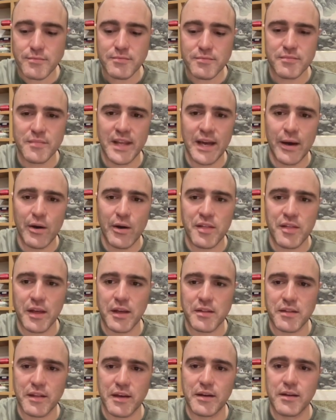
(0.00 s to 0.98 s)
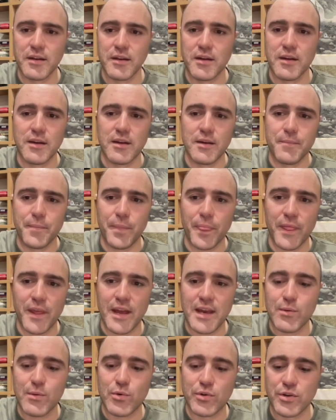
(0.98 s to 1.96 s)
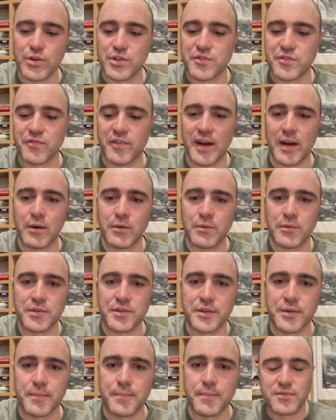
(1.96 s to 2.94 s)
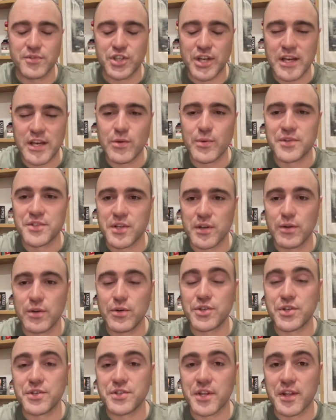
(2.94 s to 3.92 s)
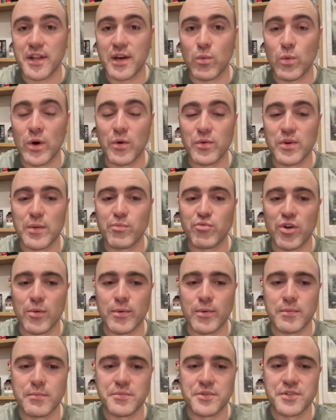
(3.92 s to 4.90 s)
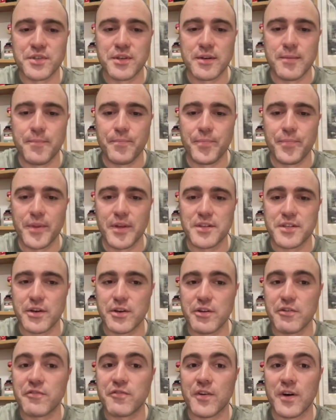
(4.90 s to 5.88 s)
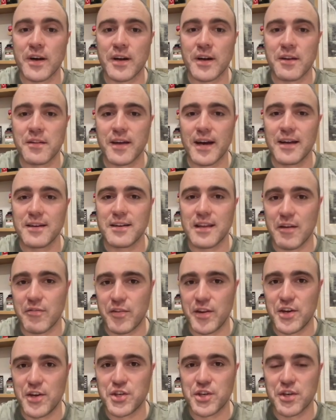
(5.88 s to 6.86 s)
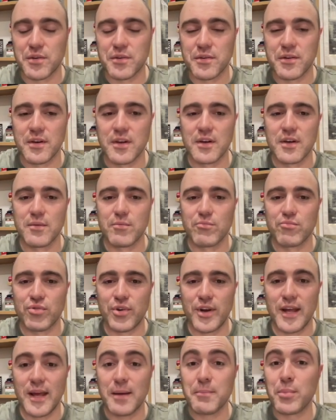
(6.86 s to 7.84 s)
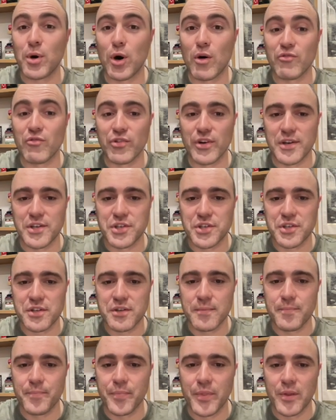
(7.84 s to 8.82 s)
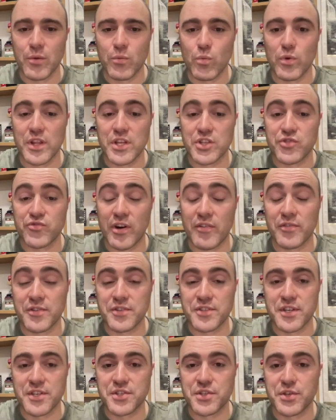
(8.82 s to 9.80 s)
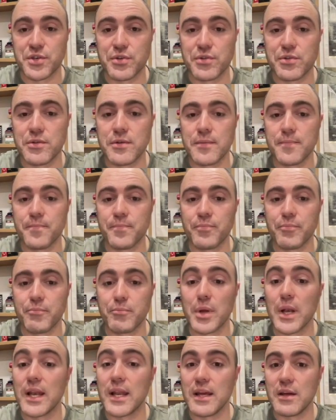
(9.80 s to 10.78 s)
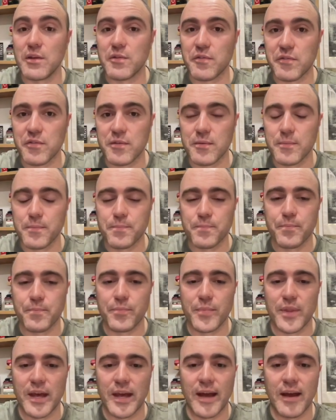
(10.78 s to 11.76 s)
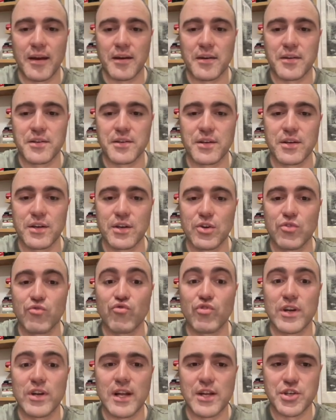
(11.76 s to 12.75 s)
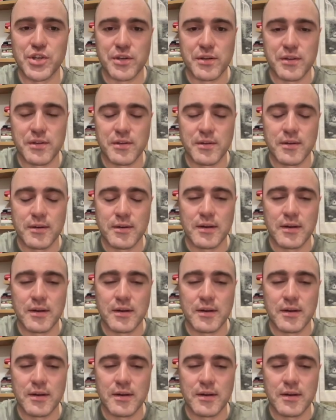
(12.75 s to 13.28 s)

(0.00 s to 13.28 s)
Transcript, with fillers: Now, I think that anyone who's found genuine solutions to their worldly problems is going to find that definition pretty impoverished with its references to belief and religion.